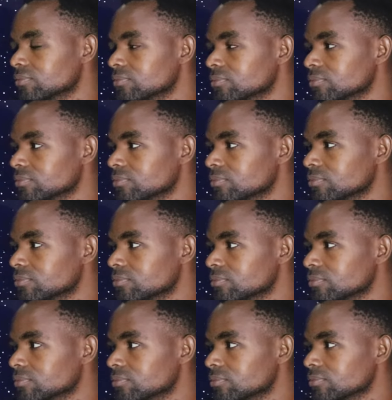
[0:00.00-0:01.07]

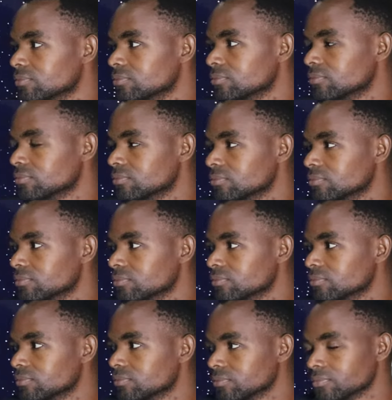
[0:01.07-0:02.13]

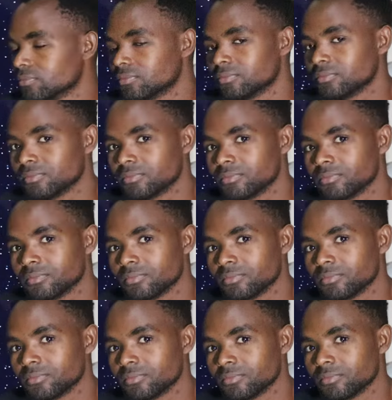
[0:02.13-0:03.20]

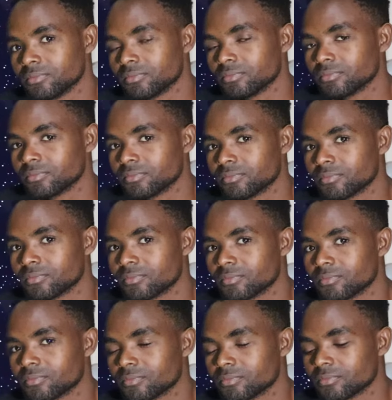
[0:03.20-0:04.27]

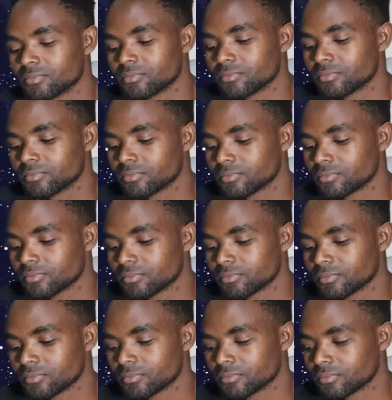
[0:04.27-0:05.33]

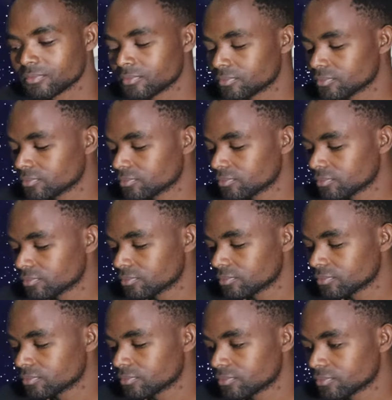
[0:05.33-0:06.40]

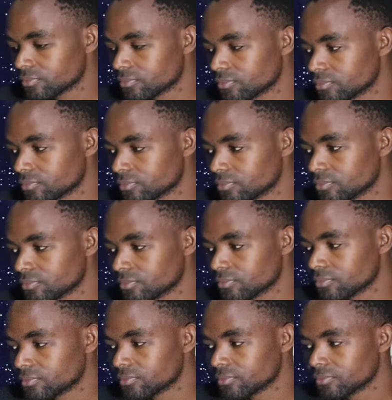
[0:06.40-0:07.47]

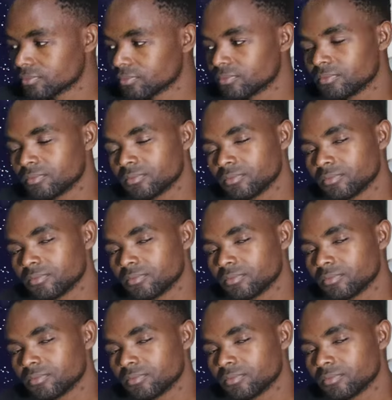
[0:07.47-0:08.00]
The person shown says nothing.